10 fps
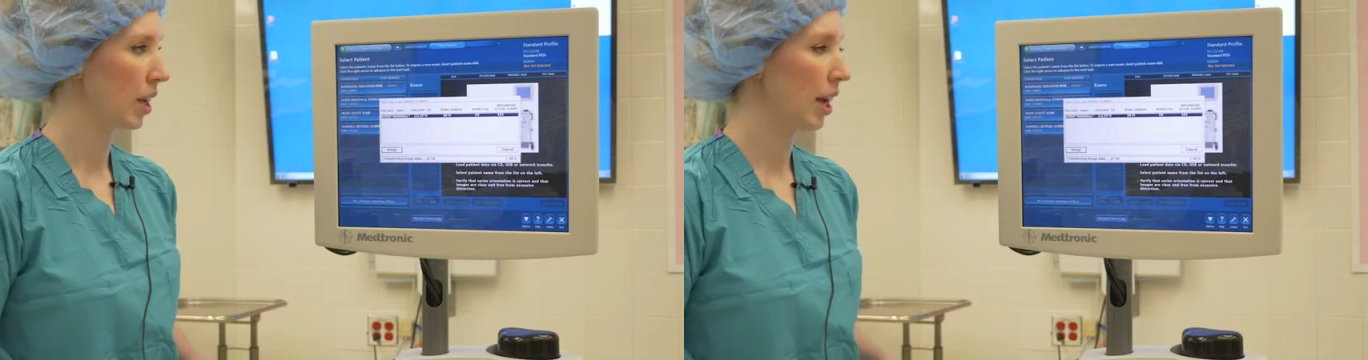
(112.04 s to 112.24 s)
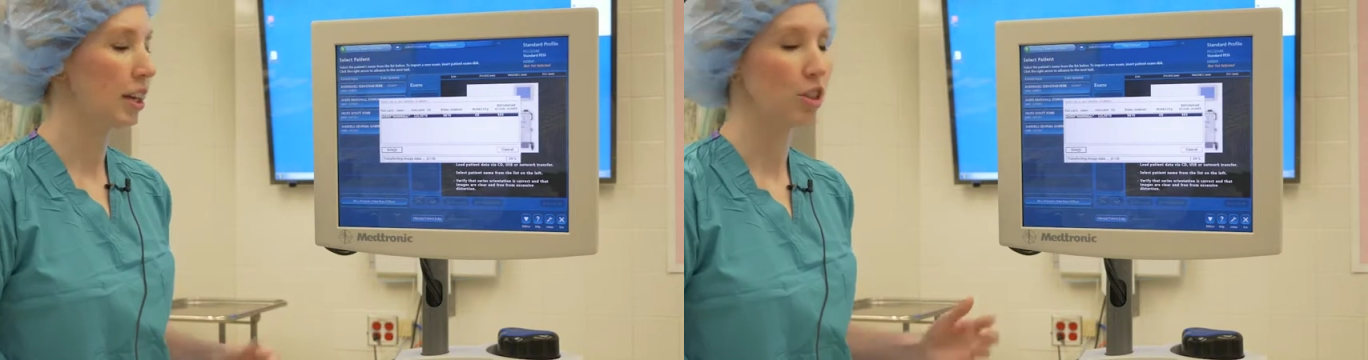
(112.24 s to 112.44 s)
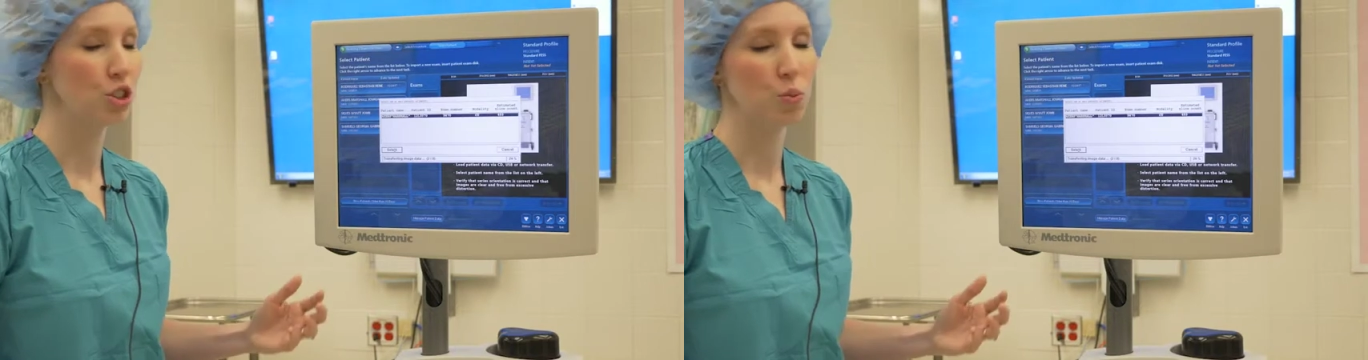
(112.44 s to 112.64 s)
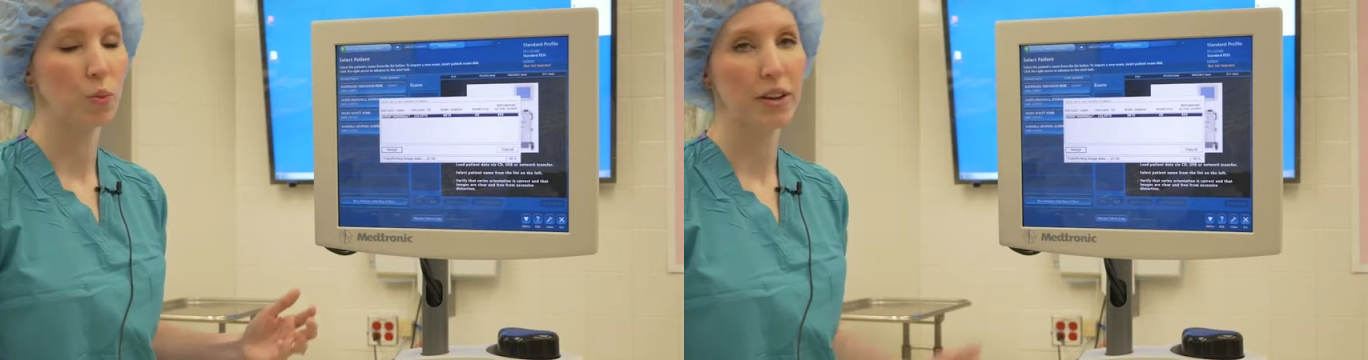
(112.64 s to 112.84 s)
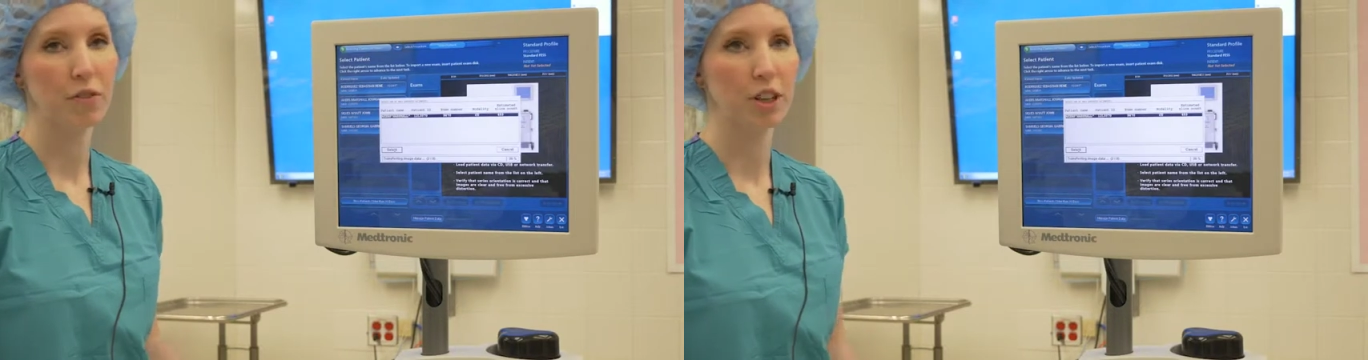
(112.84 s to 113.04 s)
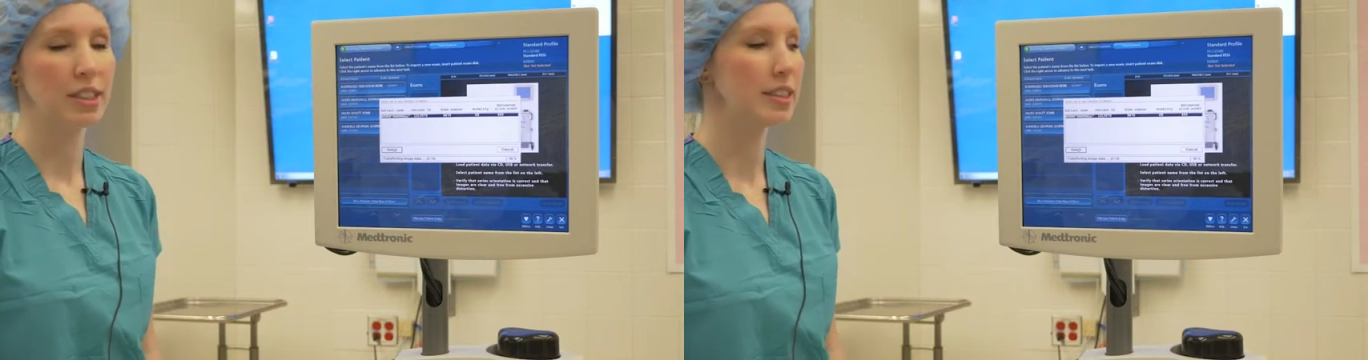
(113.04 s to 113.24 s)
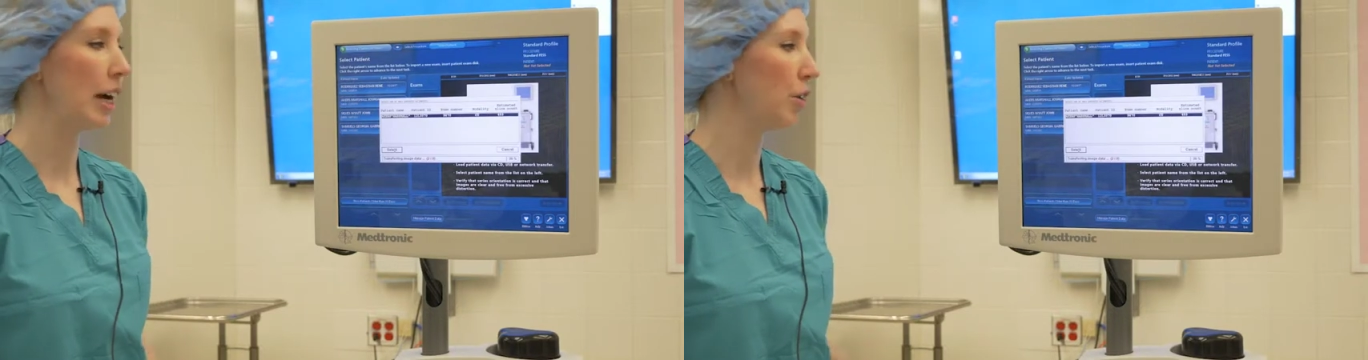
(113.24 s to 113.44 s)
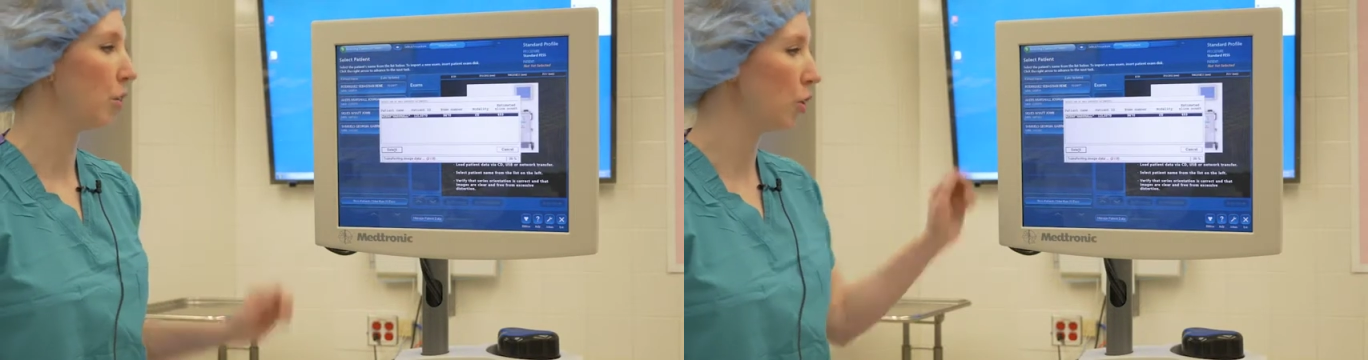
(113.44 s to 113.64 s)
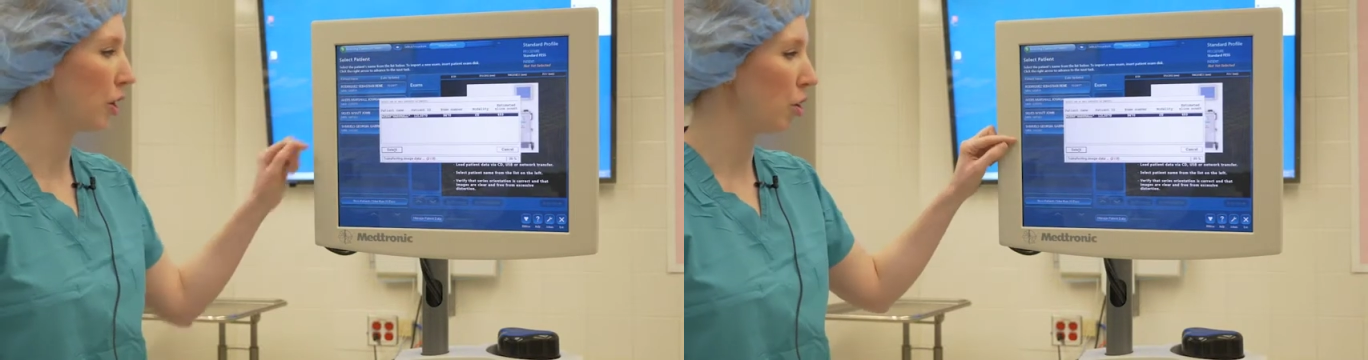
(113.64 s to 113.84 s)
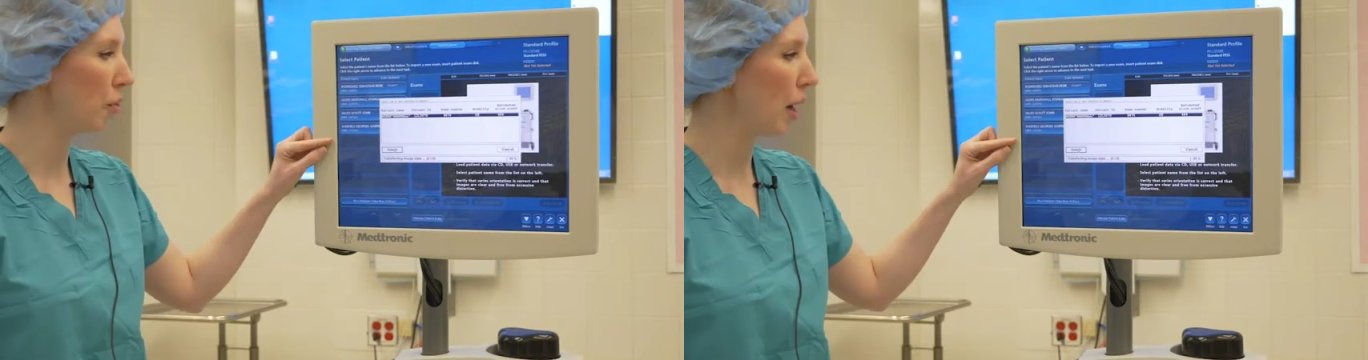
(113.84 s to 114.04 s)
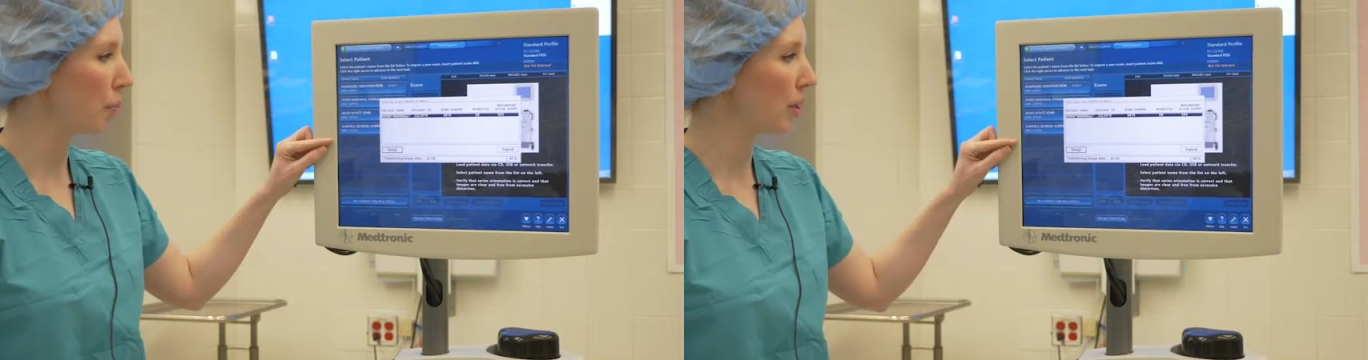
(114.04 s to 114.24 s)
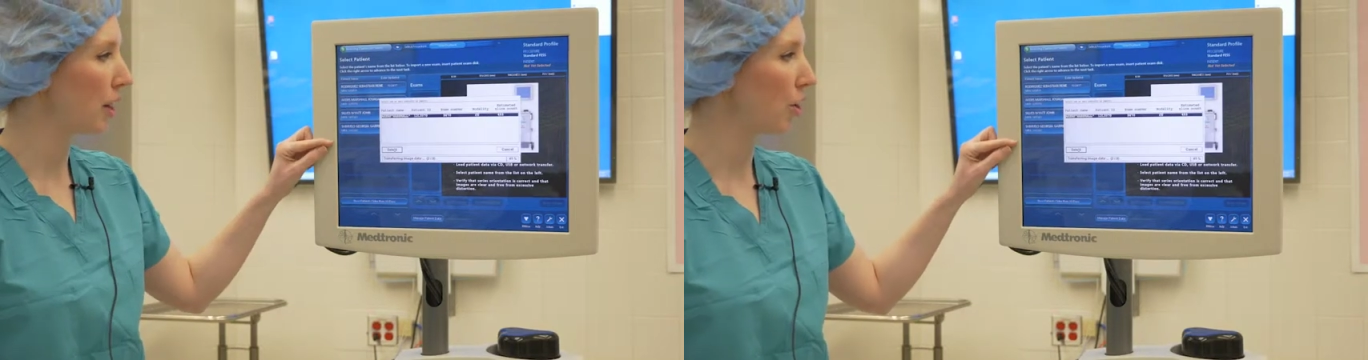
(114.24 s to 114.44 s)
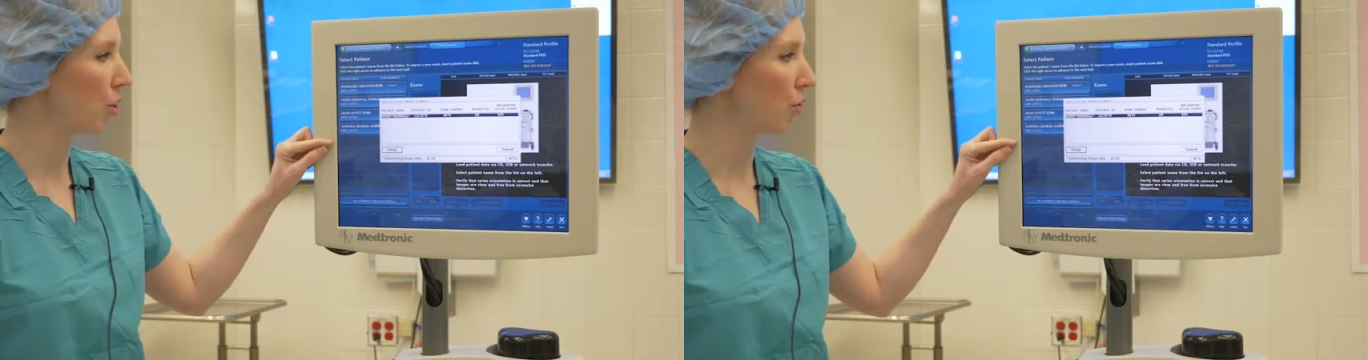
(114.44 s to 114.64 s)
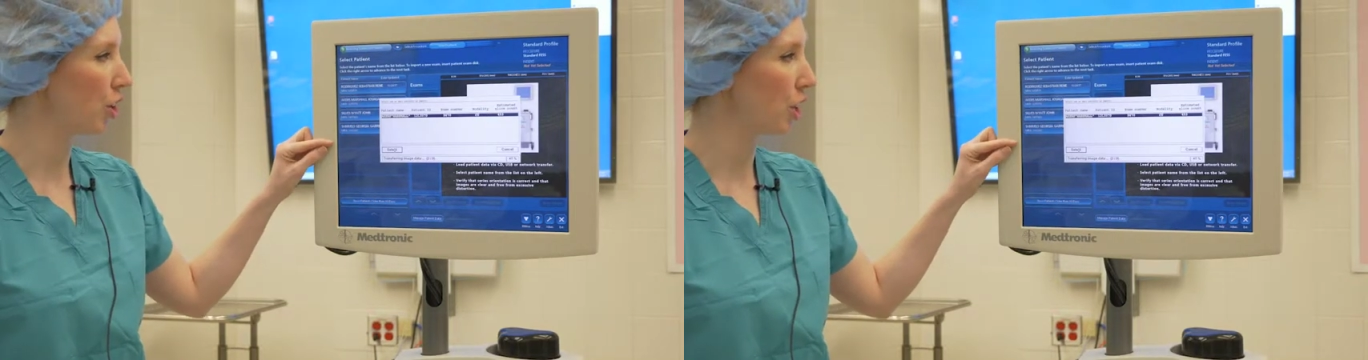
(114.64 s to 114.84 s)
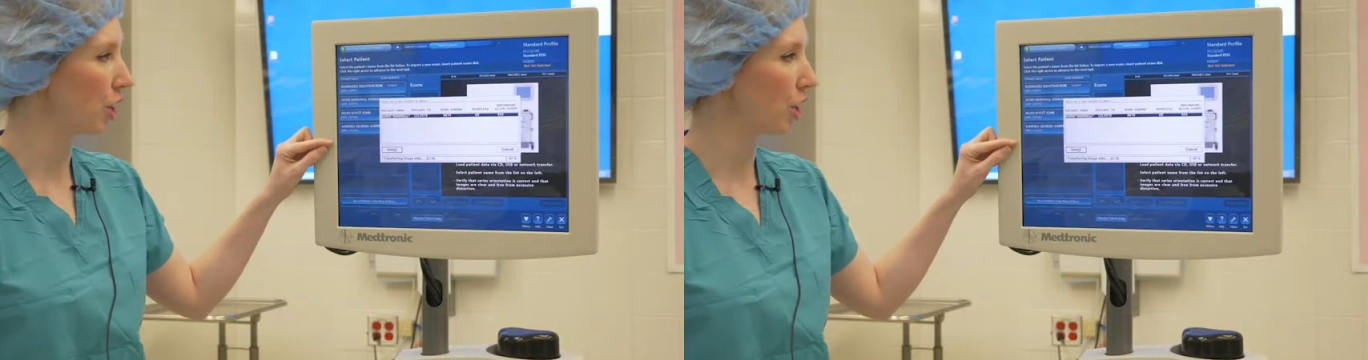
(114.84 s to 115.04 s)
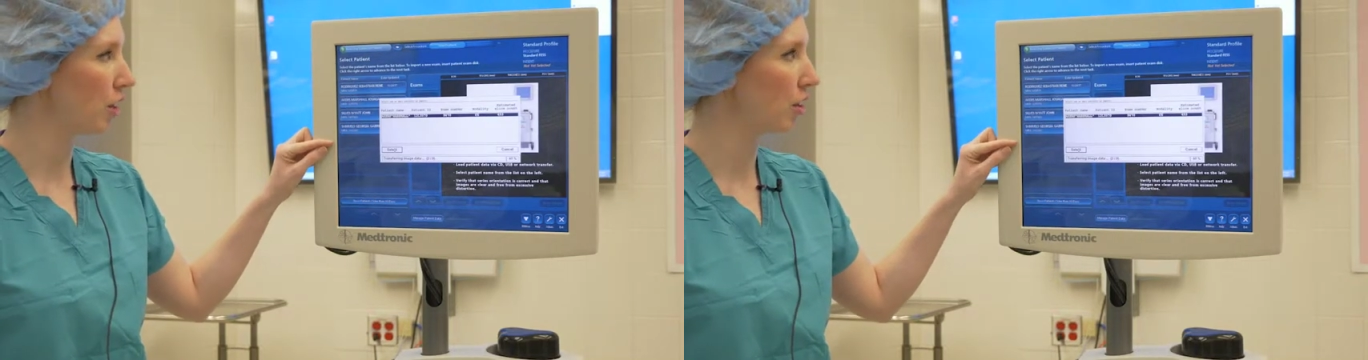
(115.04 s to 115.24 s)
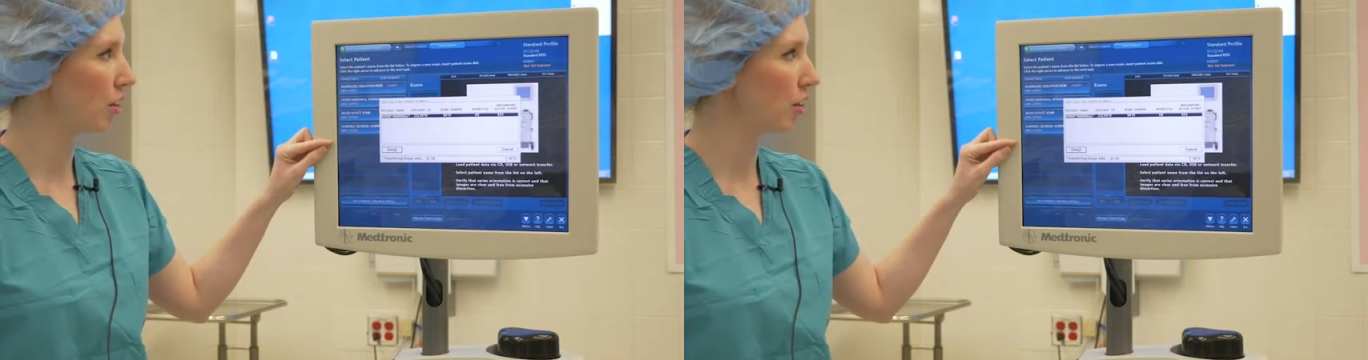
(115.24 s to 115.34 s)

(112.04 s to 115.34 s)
And you just wait for it to download. It'll populate over here.